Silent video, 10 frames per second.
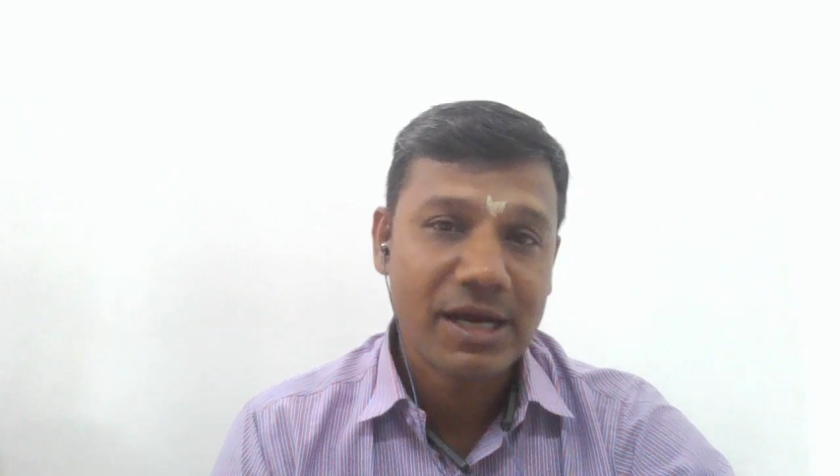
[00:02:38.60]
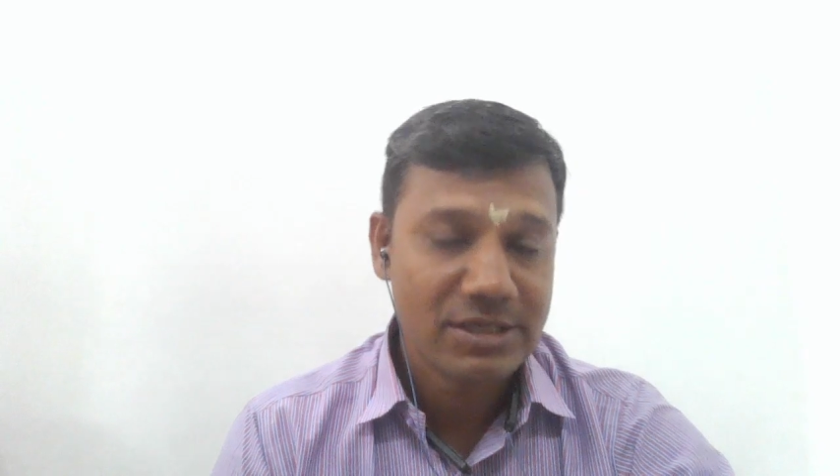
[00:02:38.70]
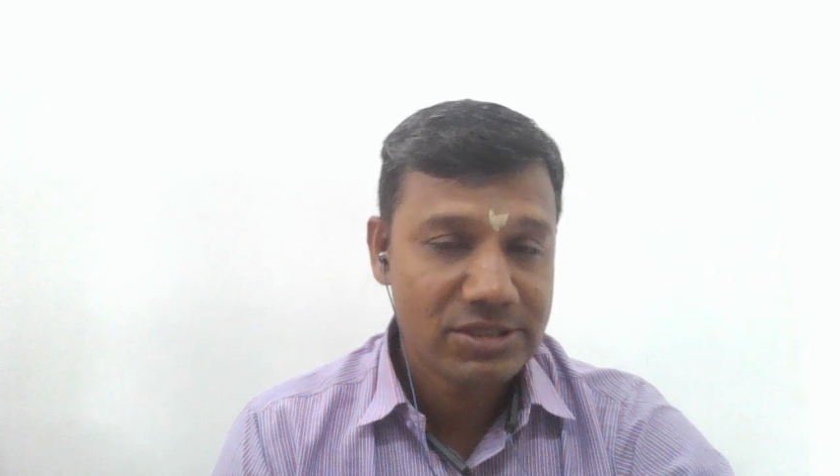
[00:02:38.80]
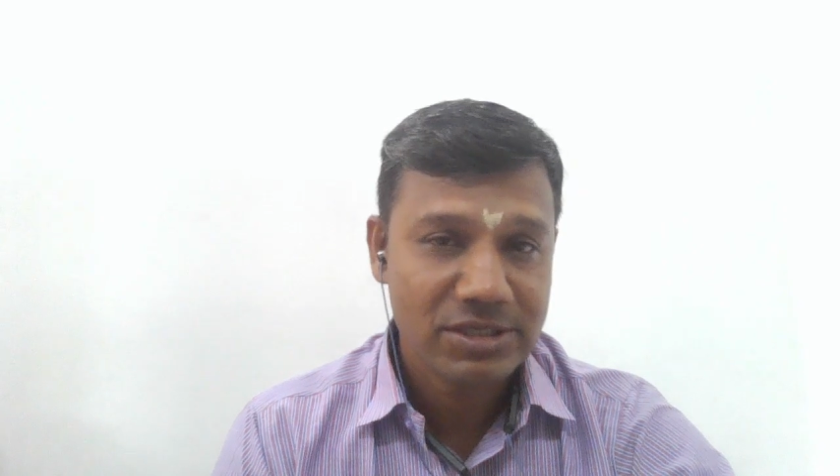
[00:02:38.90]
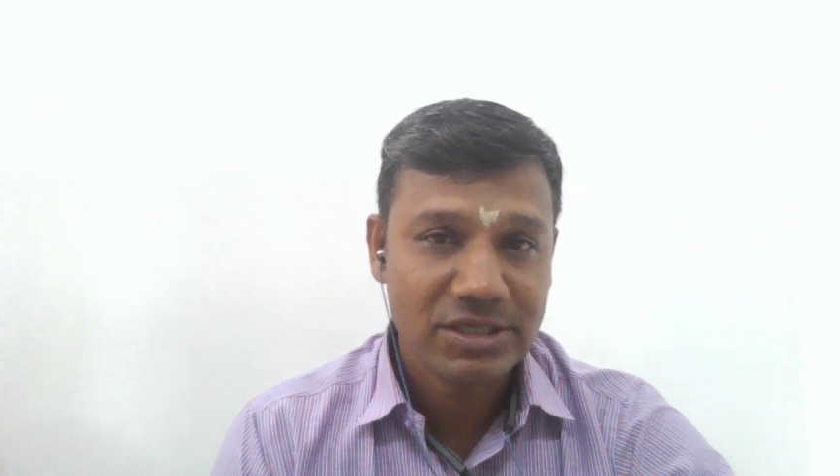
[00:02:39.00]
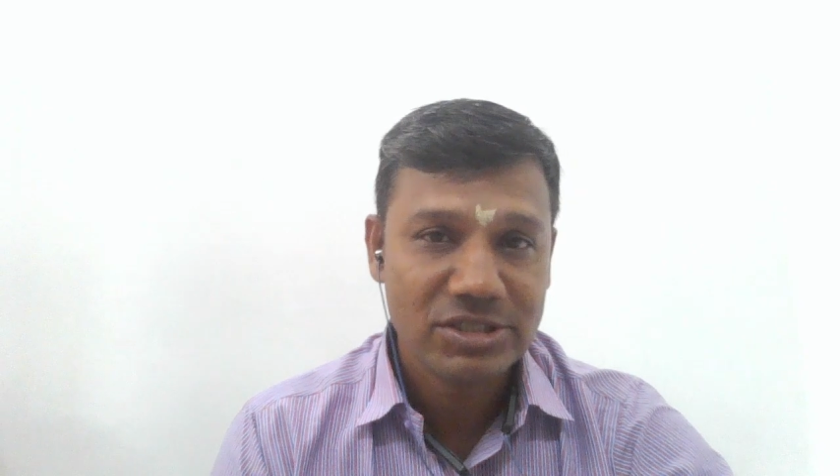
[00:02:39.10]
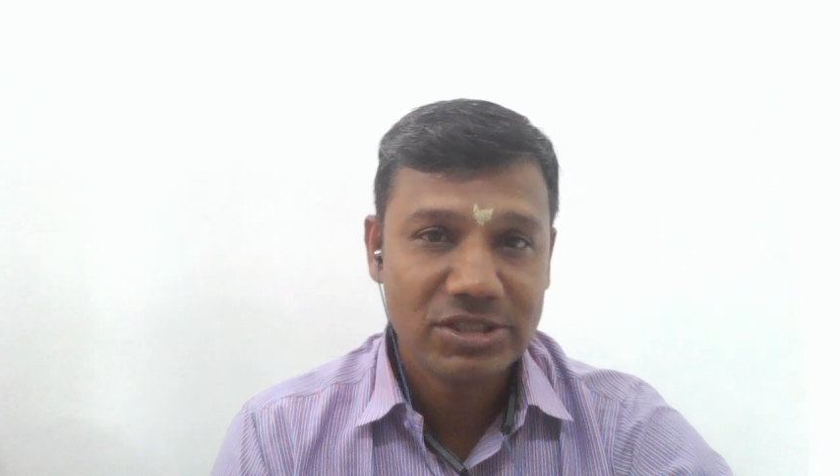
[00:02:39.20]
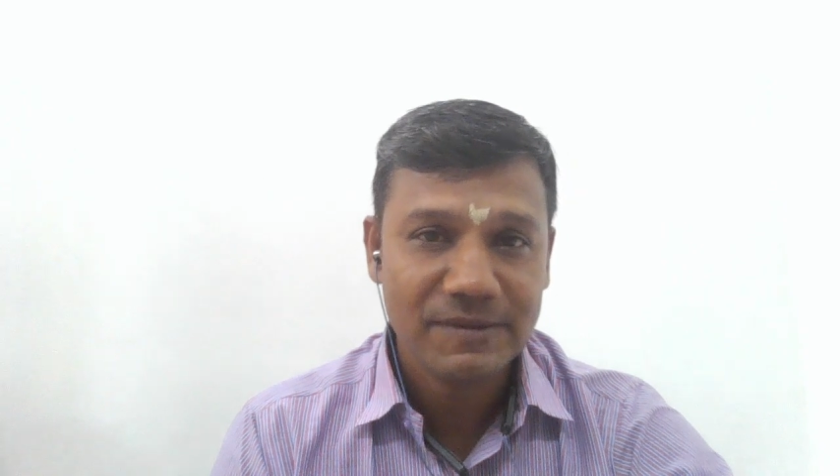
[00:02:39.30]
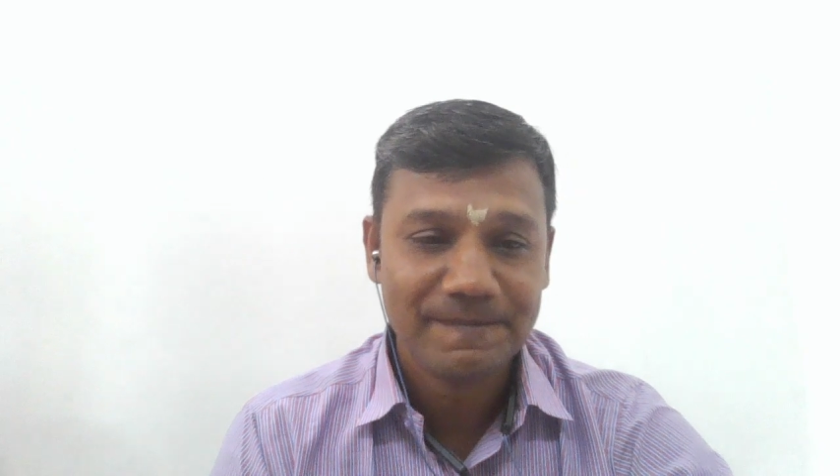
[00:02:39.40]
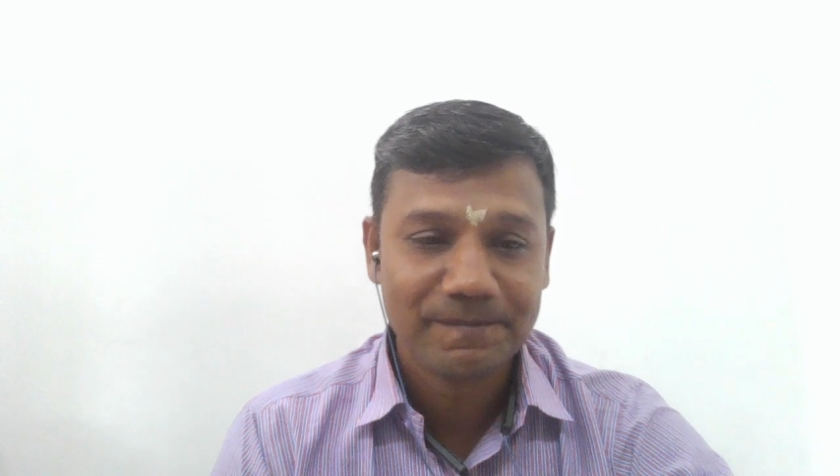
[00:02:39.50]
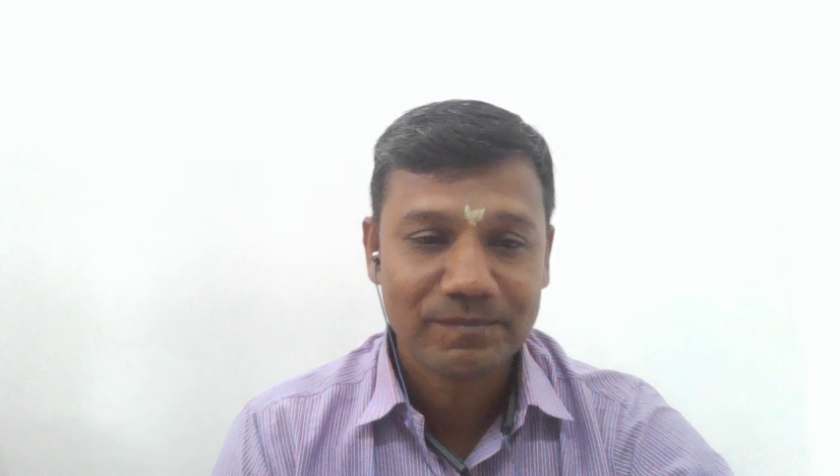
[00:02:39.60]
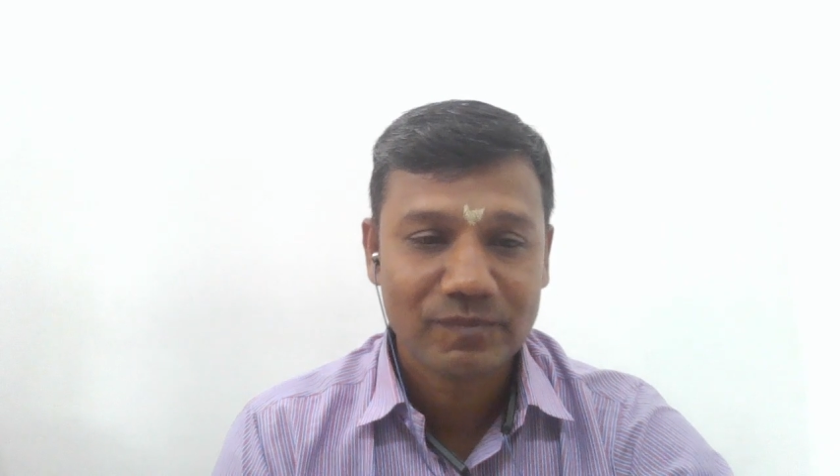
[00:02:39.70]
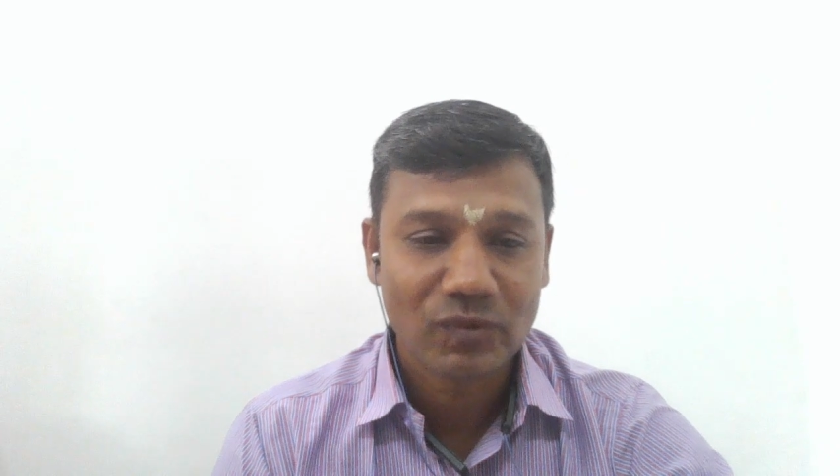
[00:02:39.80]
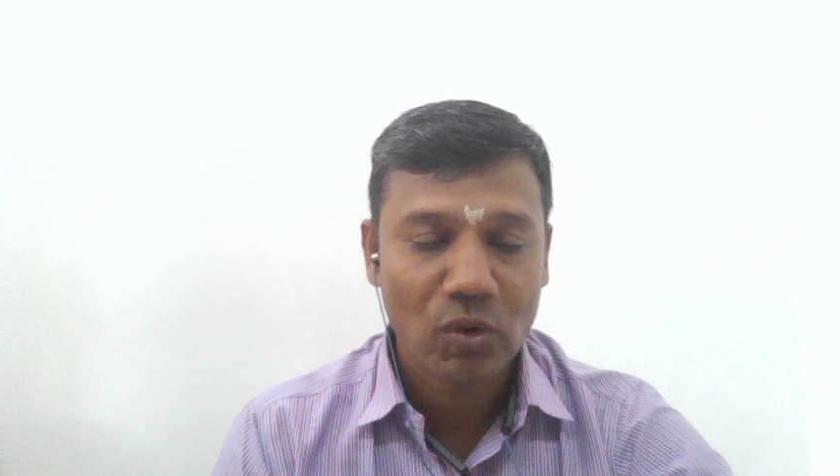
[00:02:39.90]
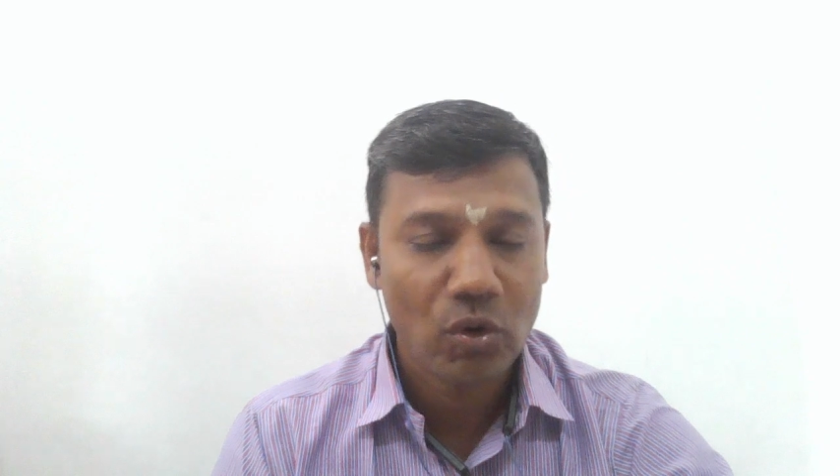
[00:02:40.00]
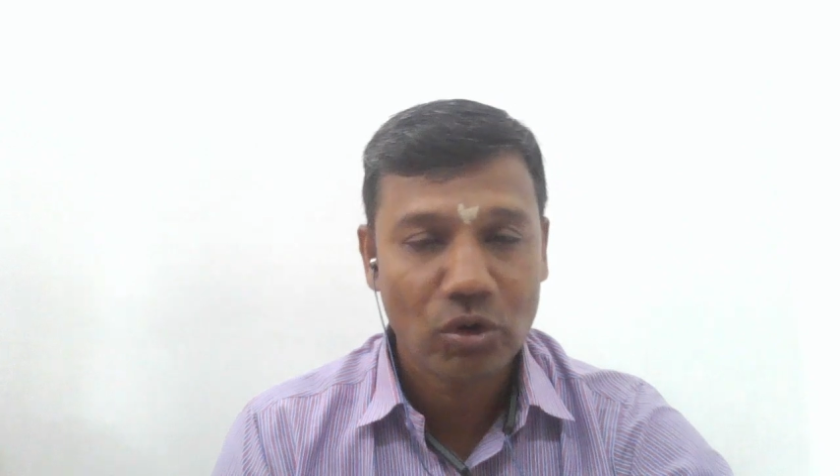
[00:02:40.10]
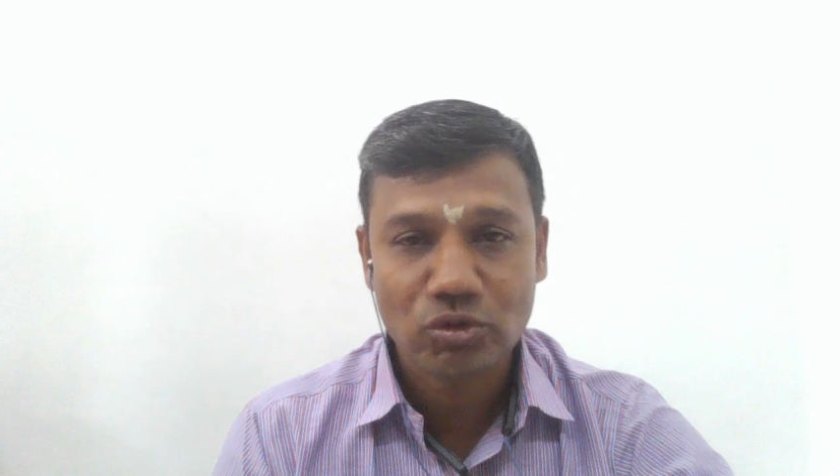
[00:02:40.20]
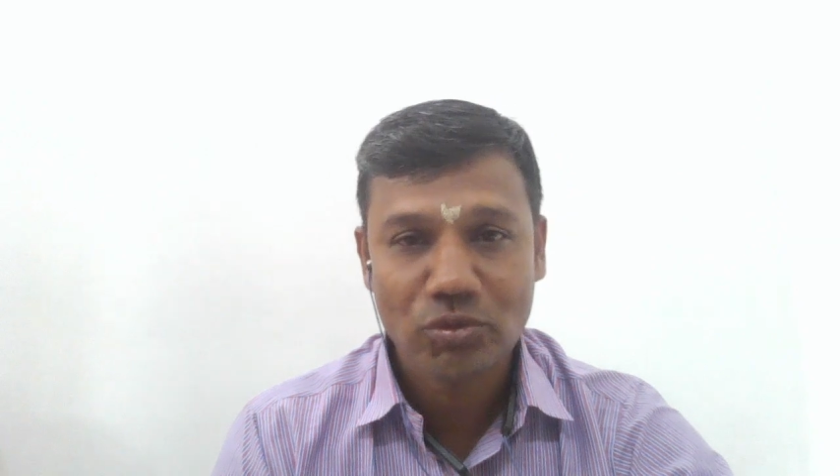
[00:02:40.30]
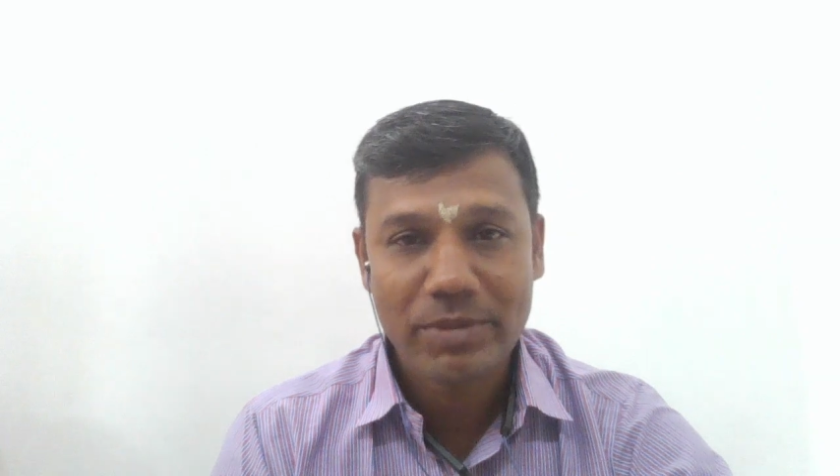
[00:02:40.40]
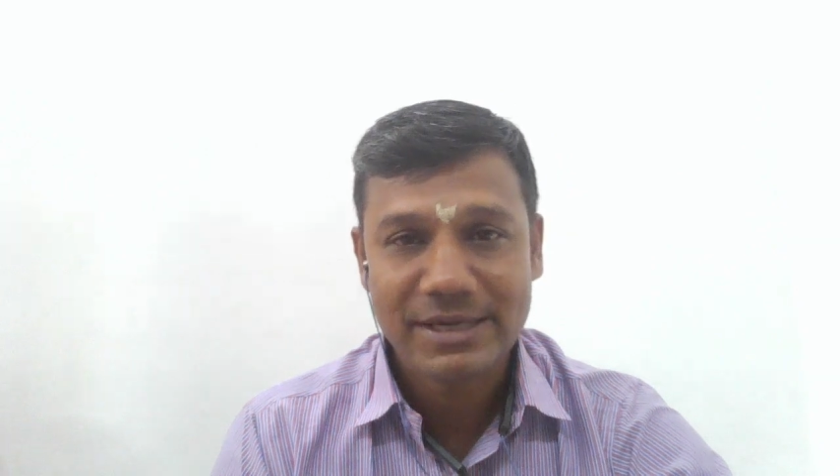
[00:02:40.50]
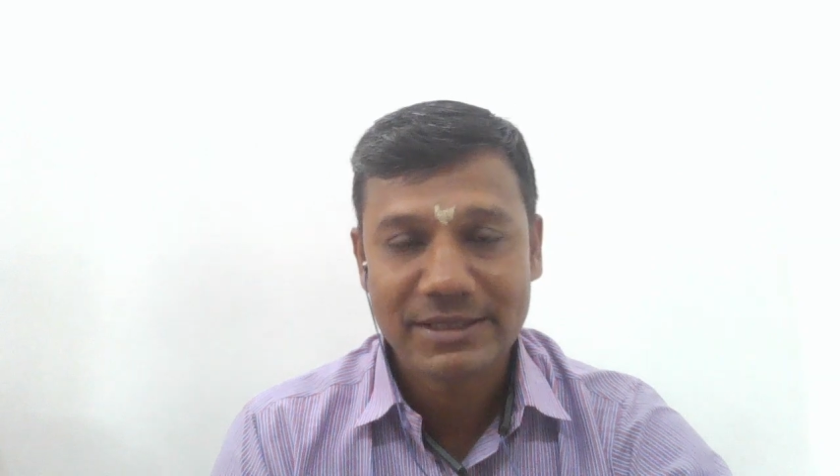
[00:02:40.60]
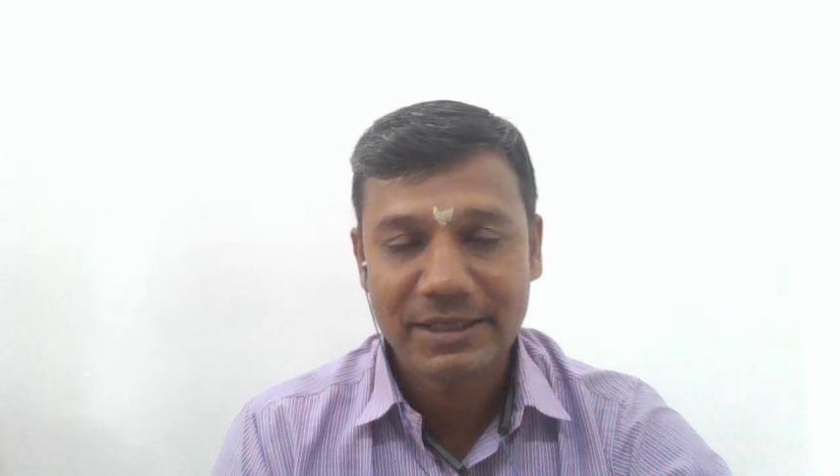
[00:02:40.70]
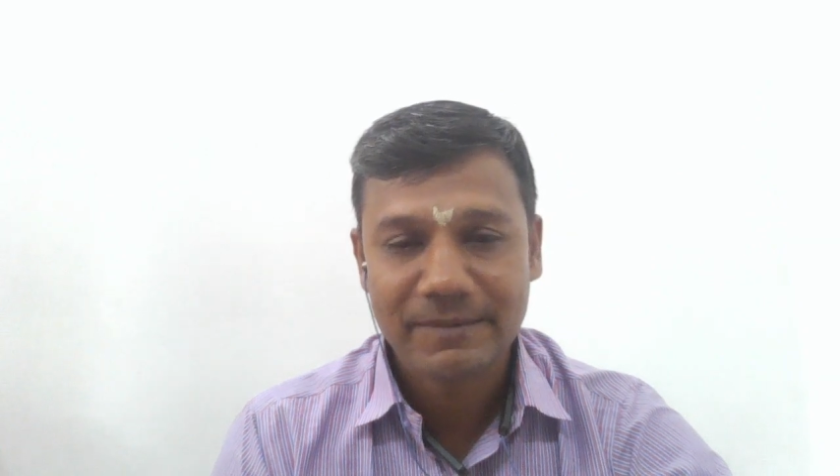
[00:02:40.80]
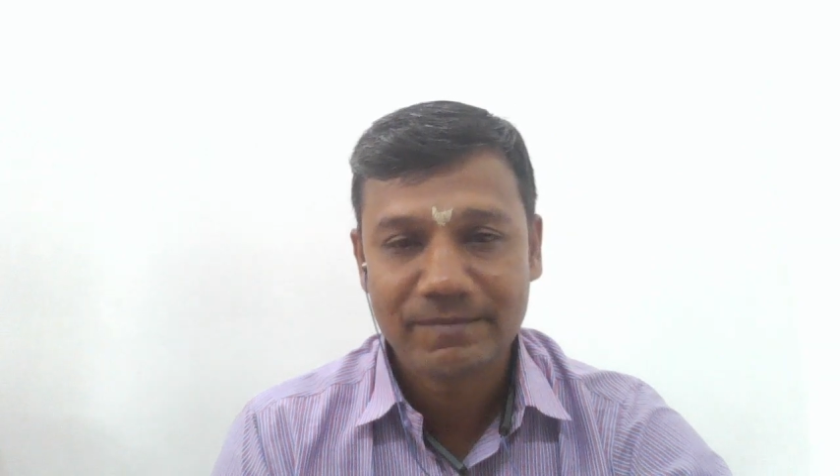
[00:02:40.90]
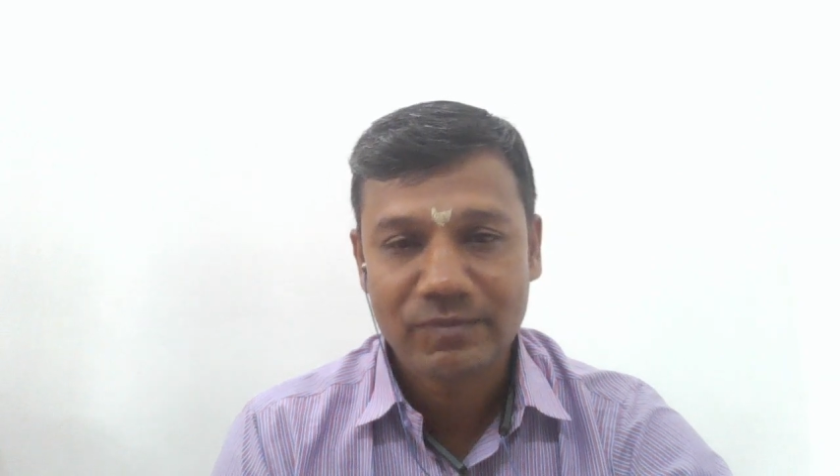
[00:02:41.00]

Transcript: IC engine or through battery.